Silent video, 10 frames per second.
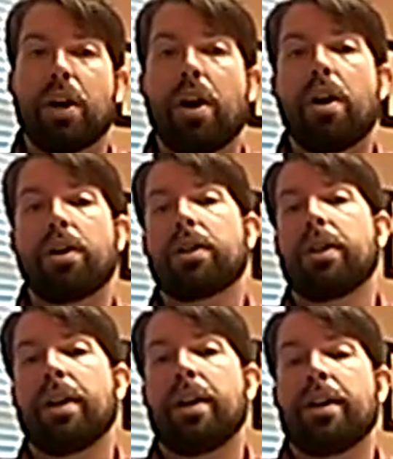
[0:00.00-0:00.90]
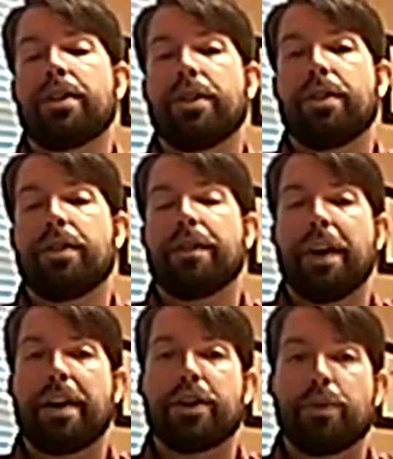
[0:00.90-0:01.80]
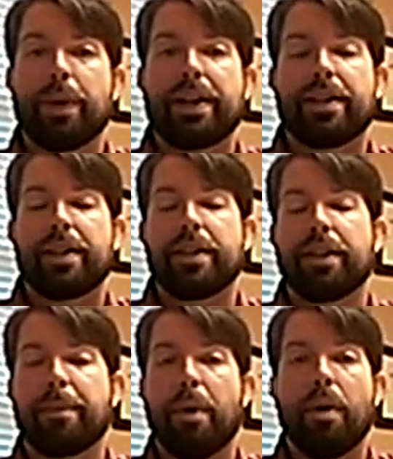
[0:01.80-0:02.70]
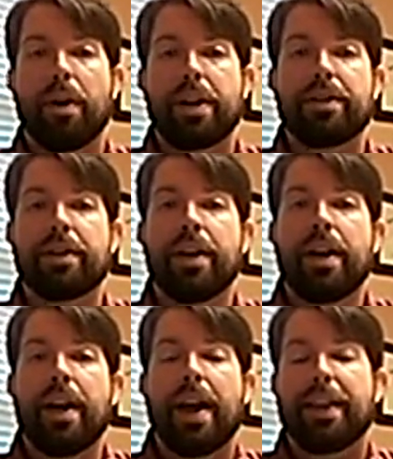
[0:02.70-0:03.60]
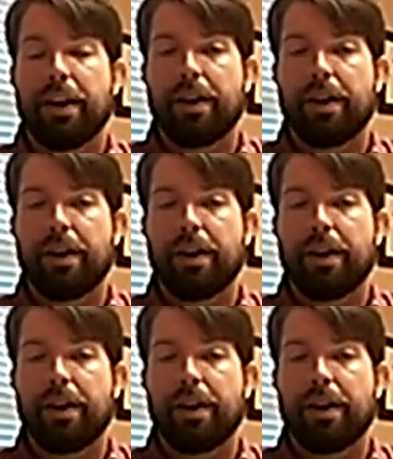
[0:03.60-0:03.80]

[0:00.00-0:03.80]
talk to the various witnesses and the parties, and